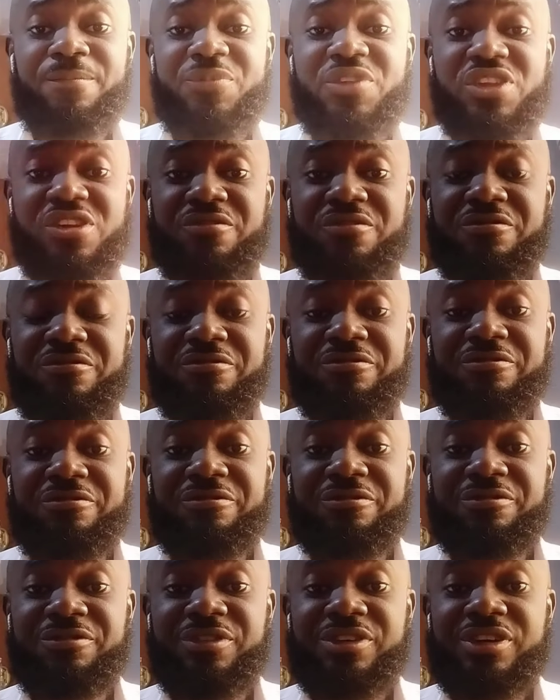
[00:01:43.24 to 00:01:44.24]

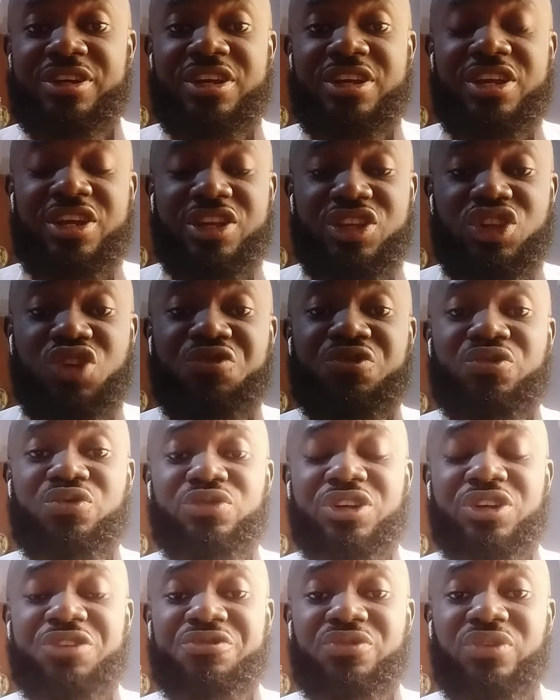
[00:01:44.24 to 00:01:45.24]
if
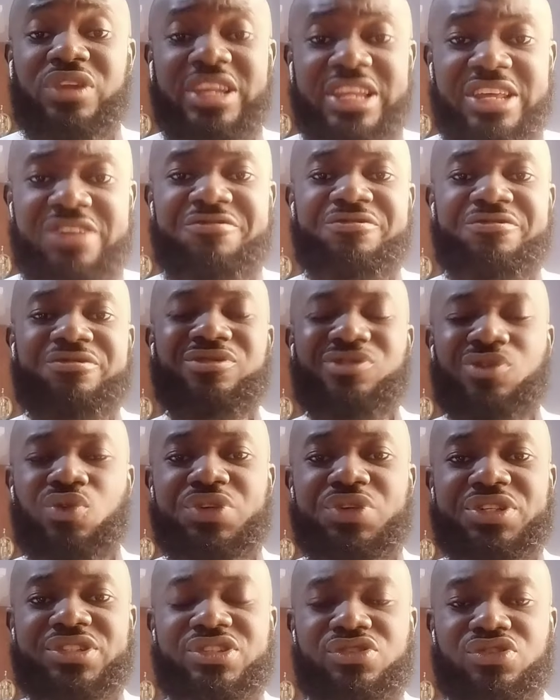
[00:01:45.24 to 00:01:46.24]
you live
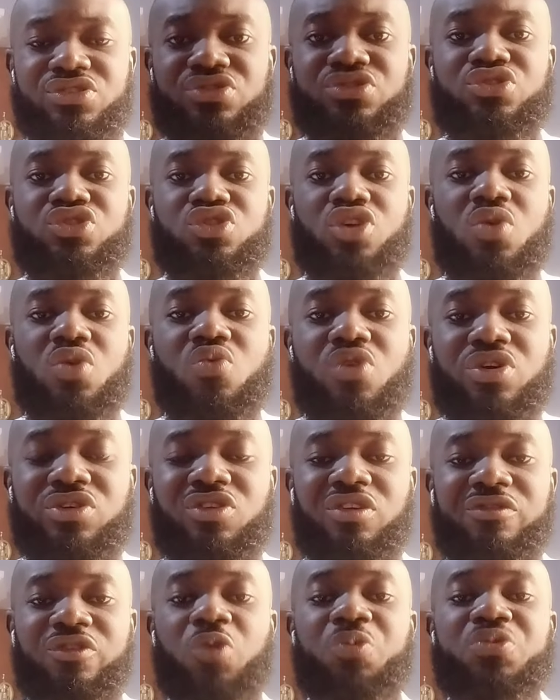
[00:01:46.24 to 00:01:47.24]
with someone
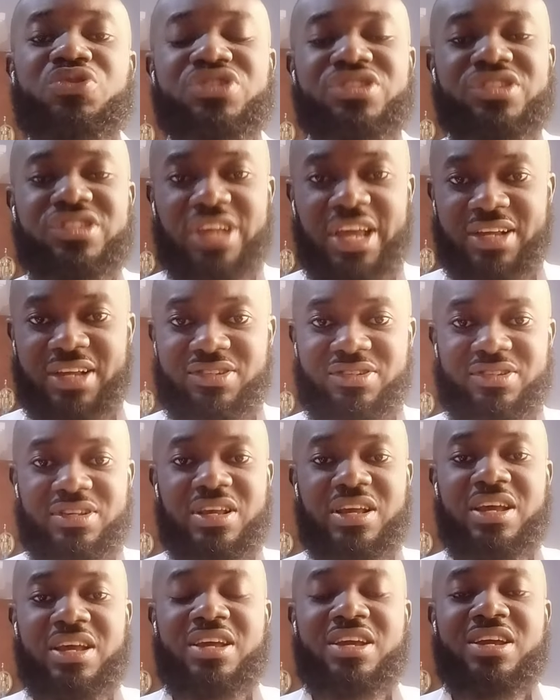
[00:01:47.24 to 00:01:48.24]
of the opposite sex,
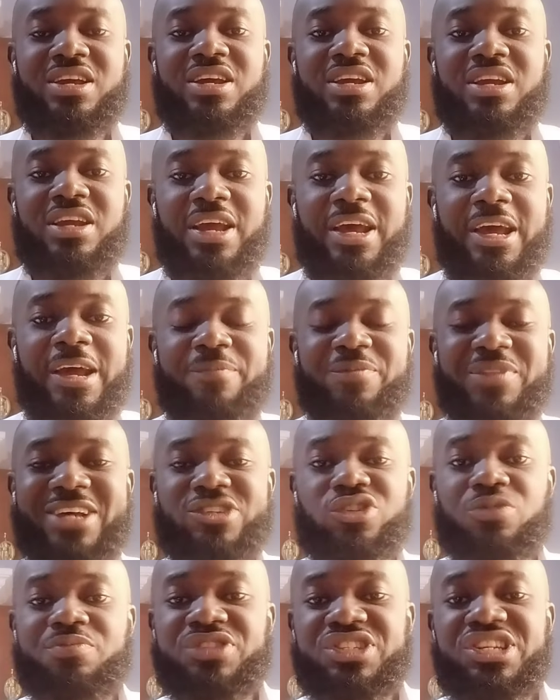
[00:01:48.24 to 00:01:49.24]
there are
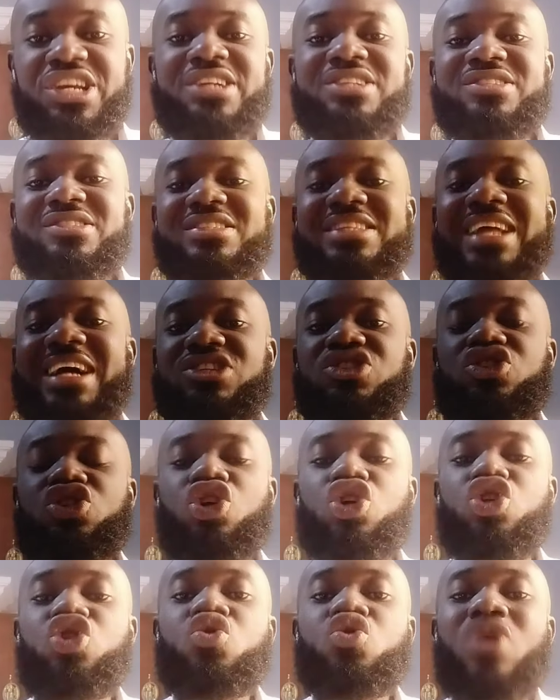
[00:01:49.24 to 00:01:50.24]
some things that
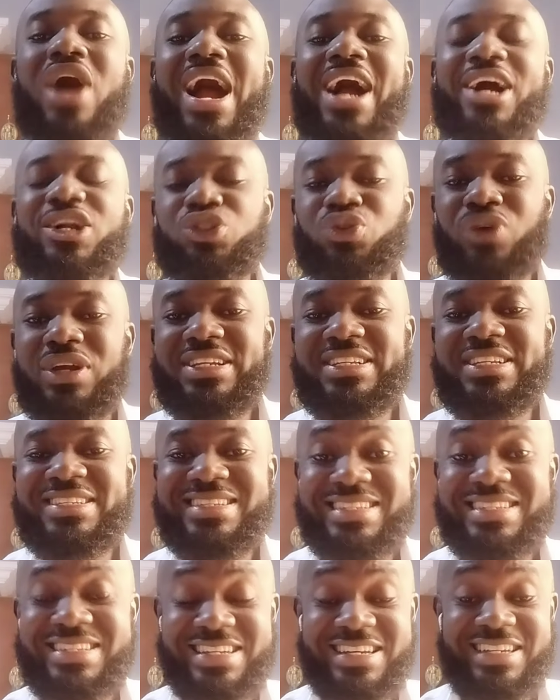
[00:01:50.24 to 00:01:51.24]
you actually
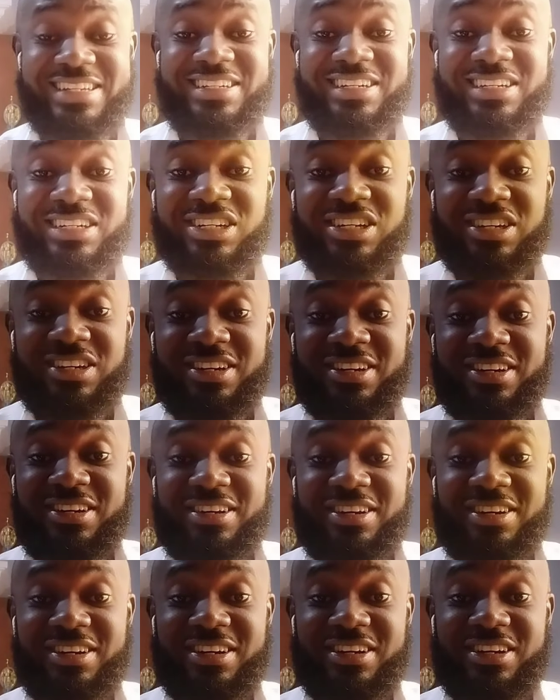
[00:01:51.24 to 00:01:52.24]
need
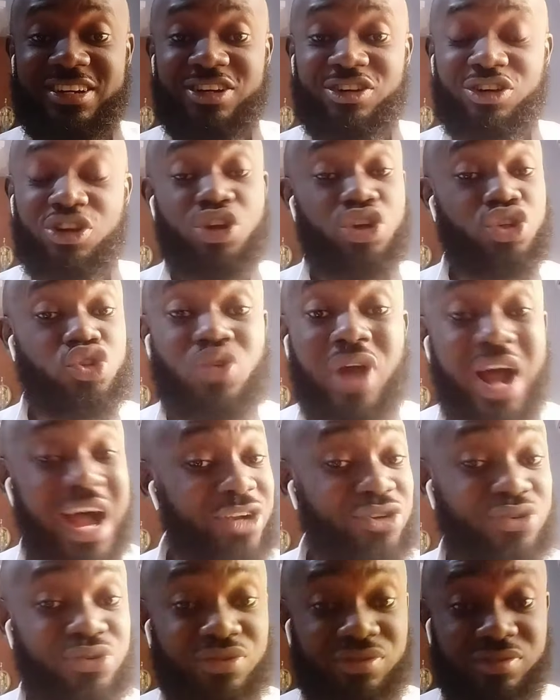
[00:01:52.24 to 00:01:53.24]
to
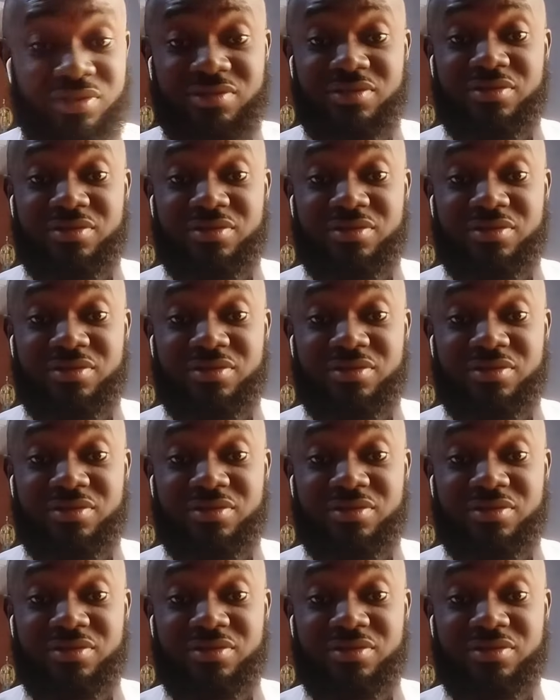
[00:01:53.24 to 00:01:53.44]
handle